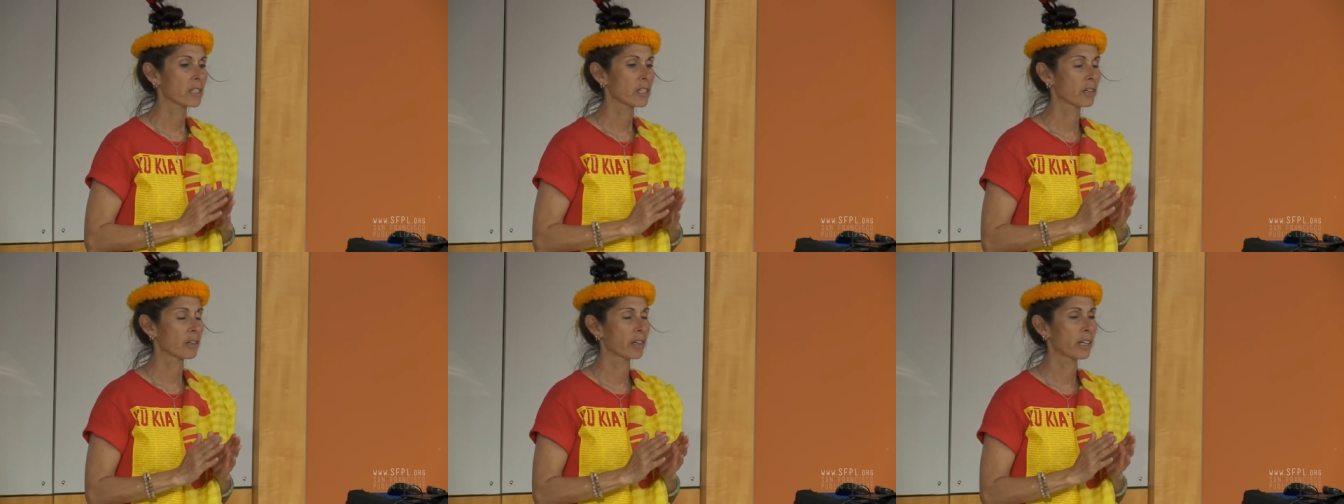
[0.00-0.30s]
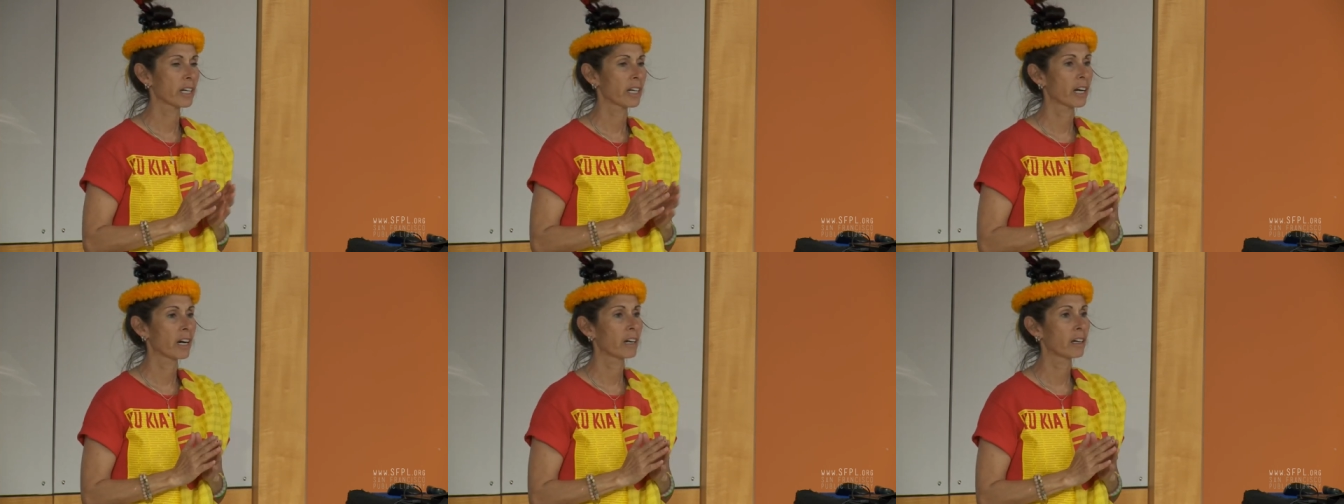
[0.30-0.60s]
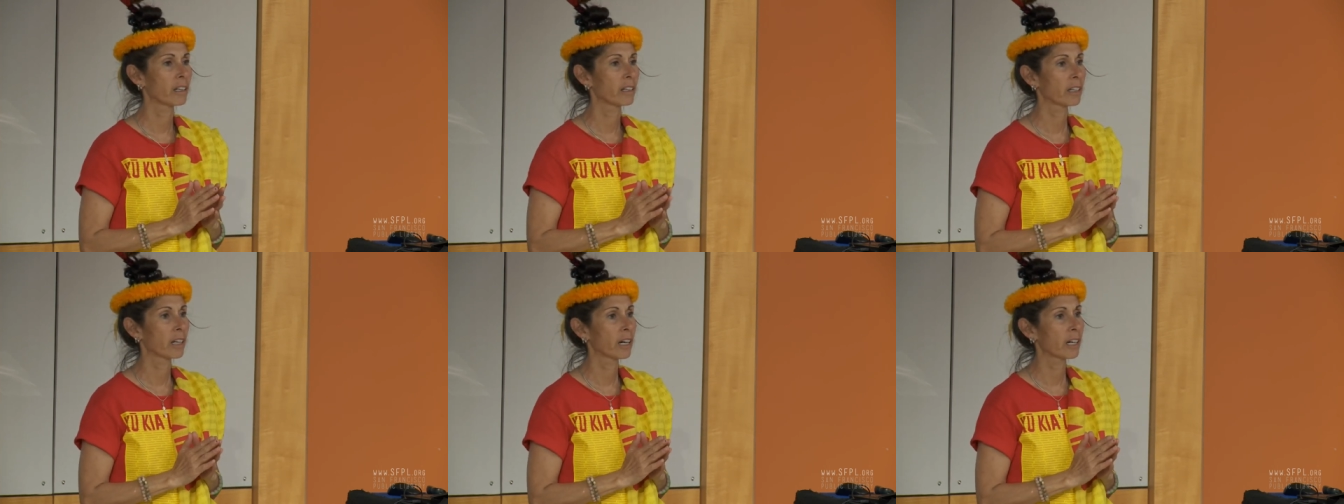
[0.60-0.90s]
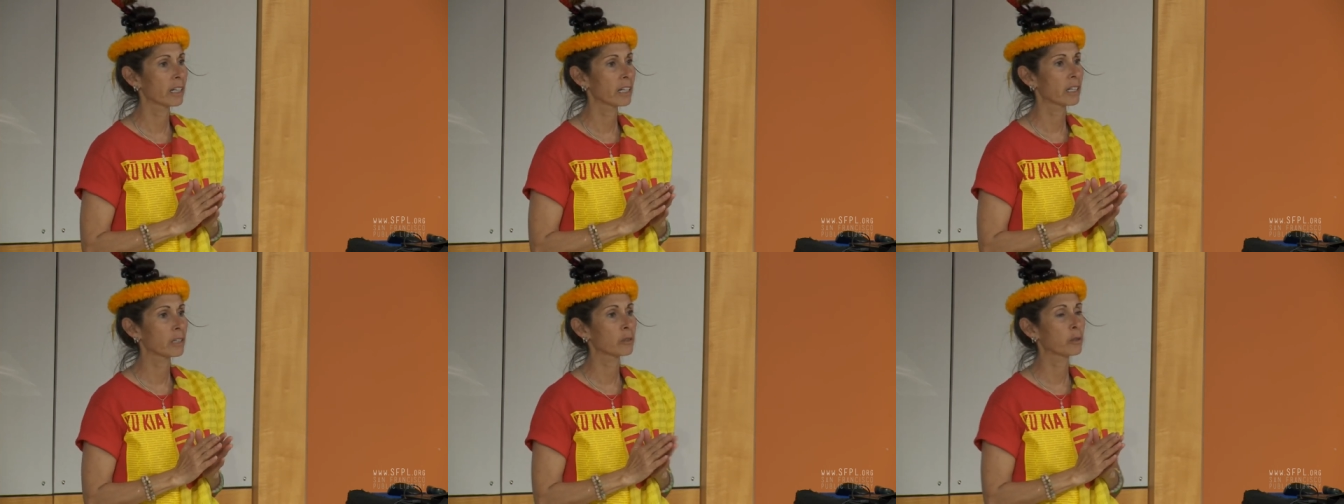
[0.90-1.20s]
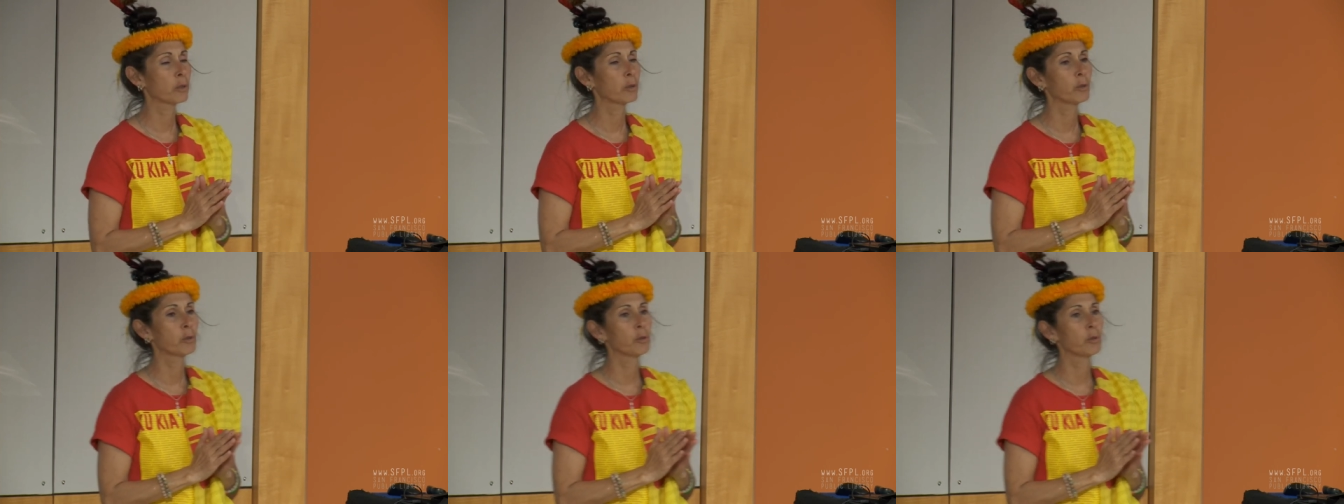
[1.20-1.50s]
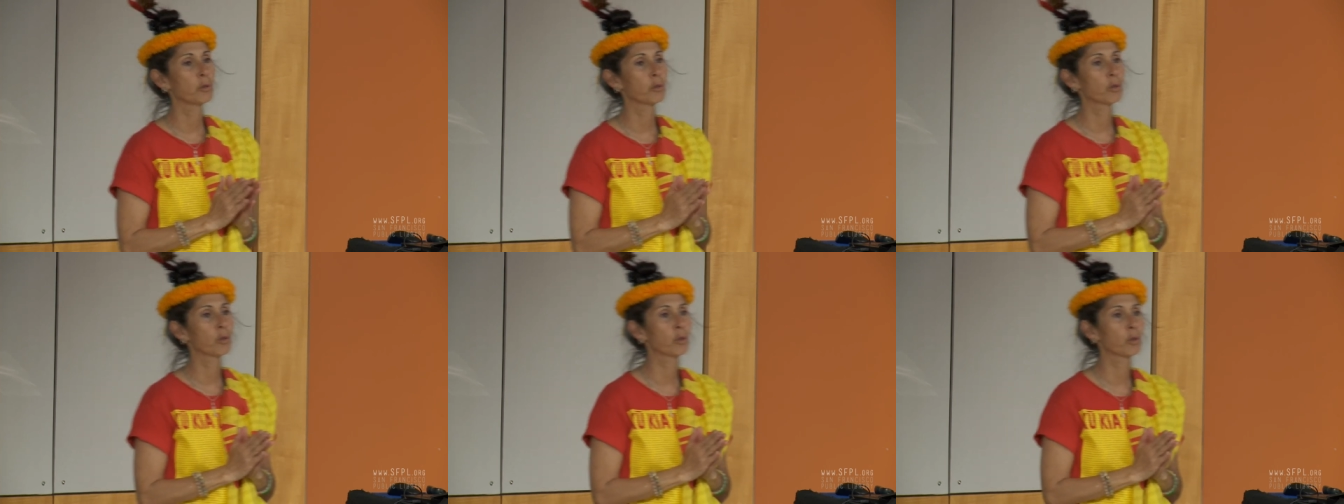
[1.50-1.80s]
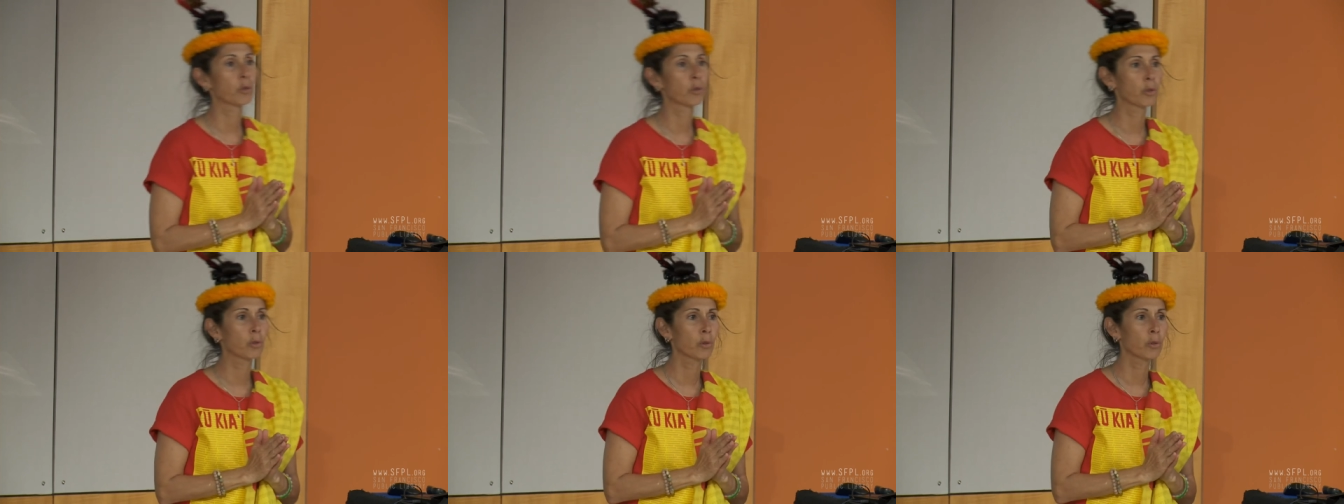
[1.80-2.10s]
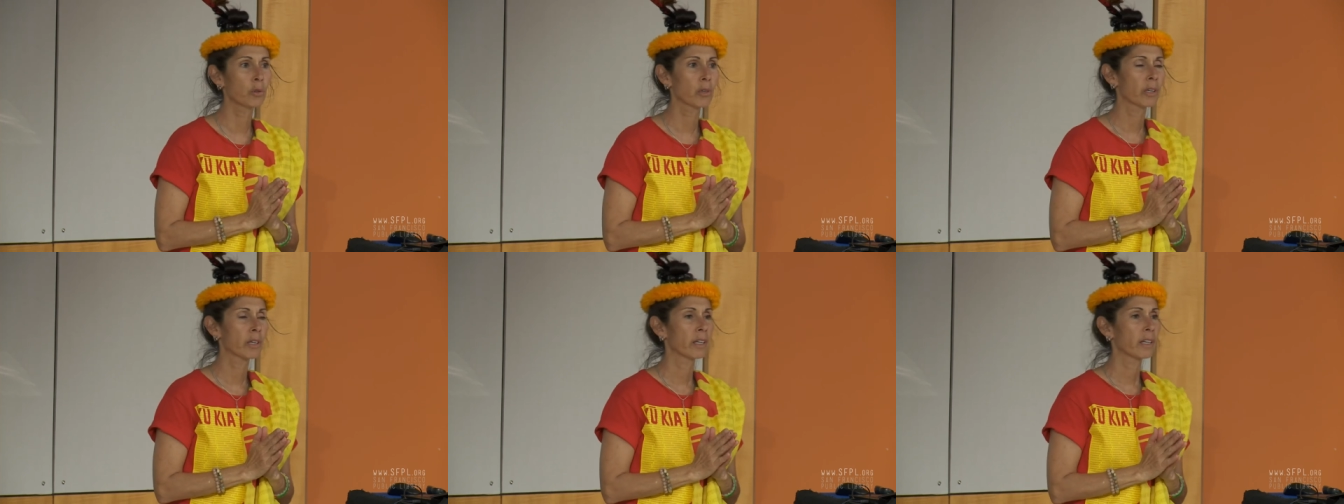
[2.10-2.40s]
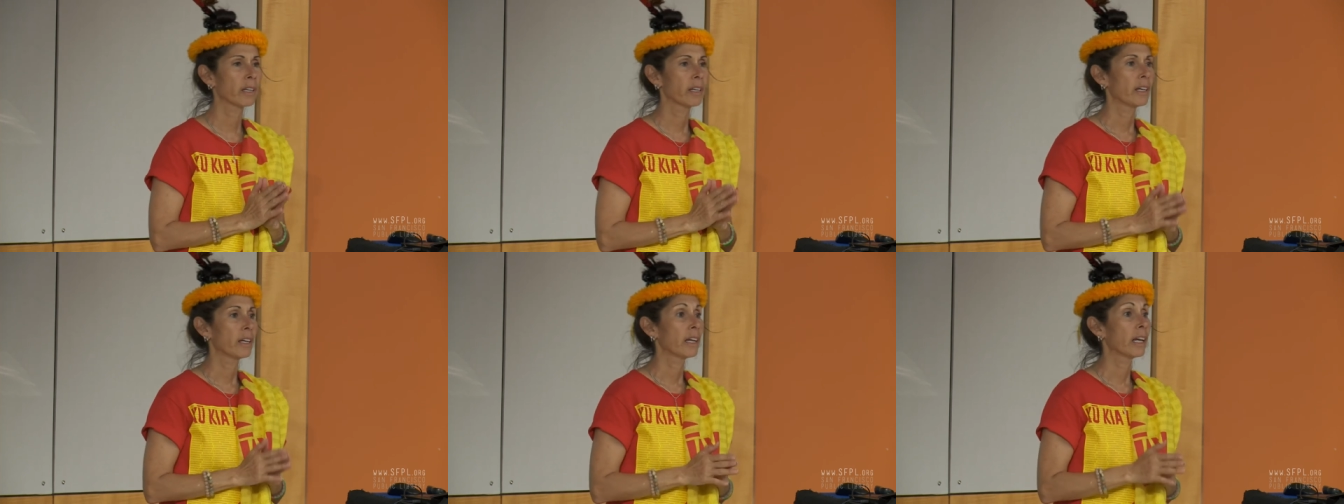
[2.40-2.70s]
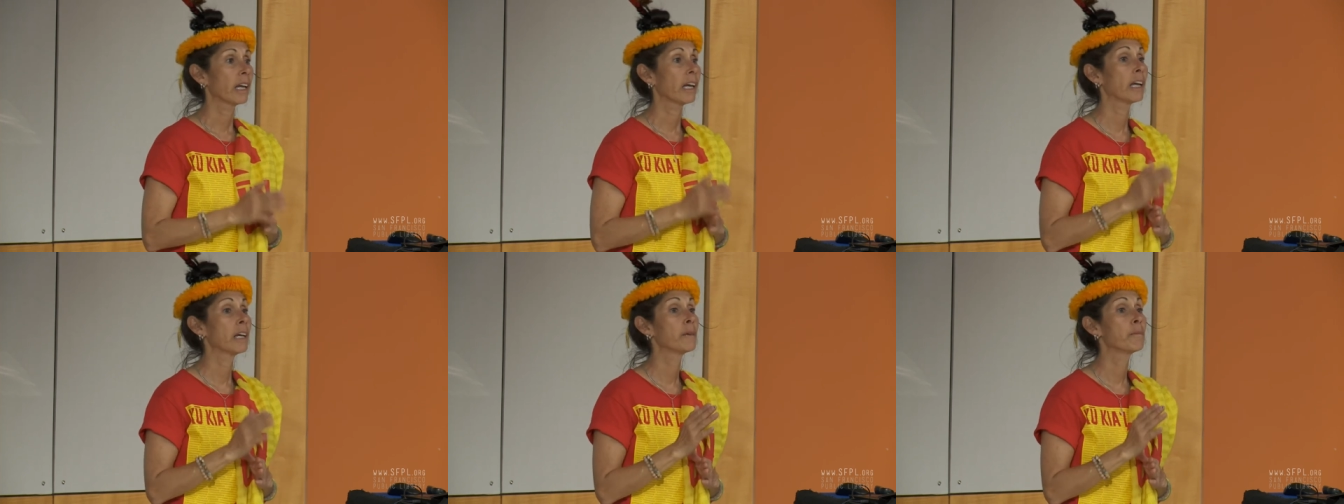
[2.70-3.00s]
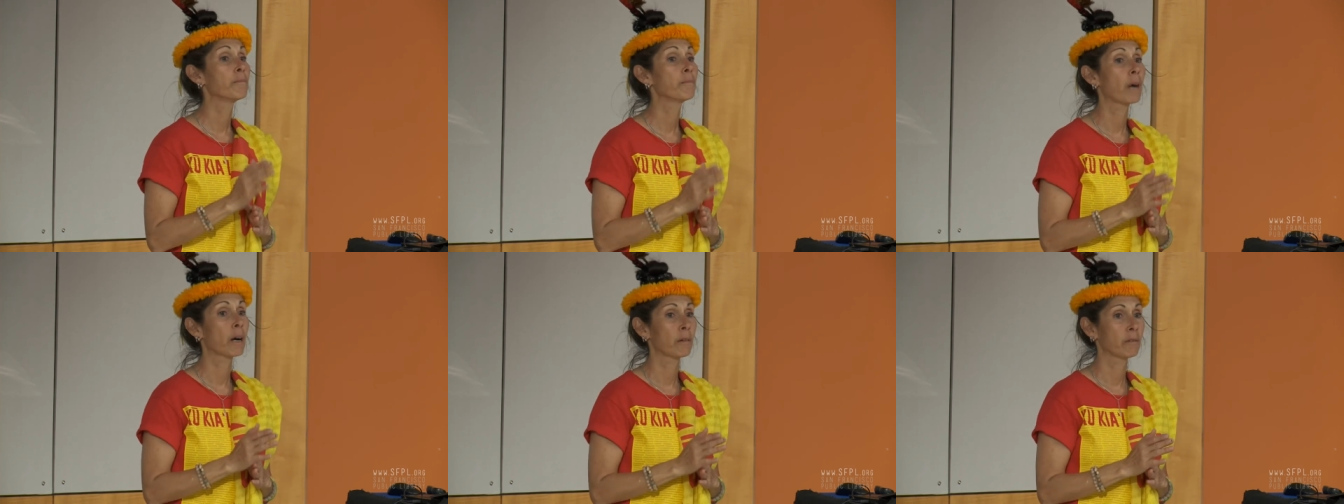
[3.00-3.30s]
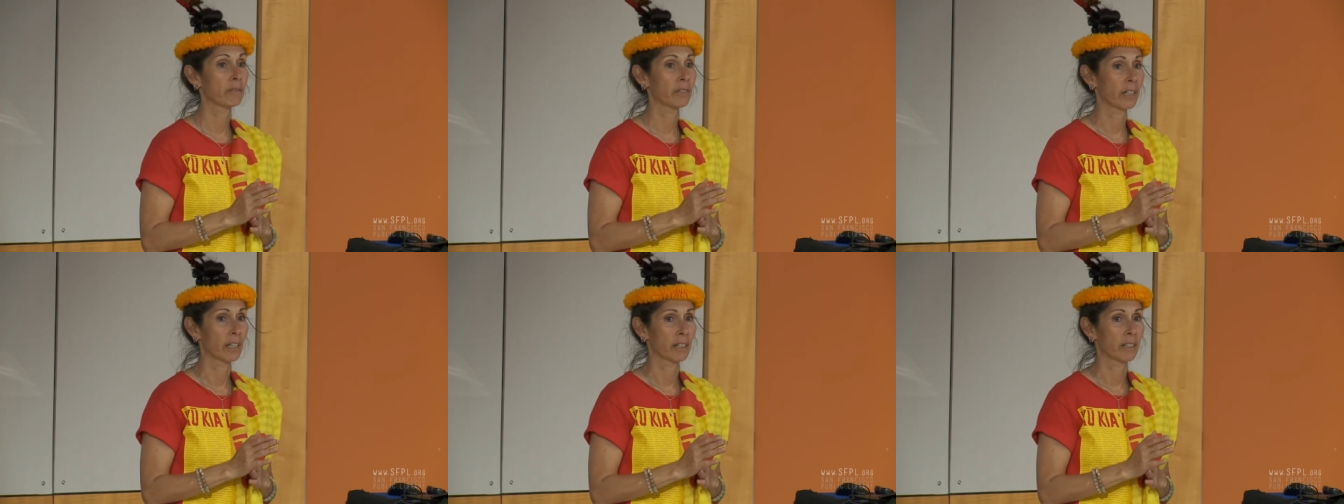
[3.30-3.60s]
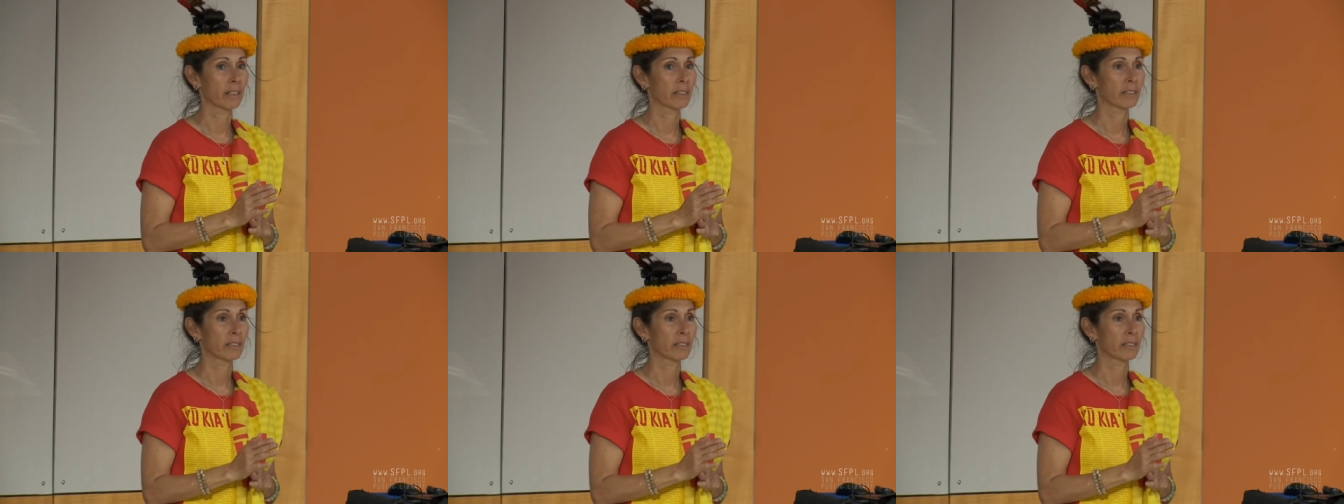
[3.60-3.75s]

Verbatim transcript: So Heahalani Kulu He Mauna.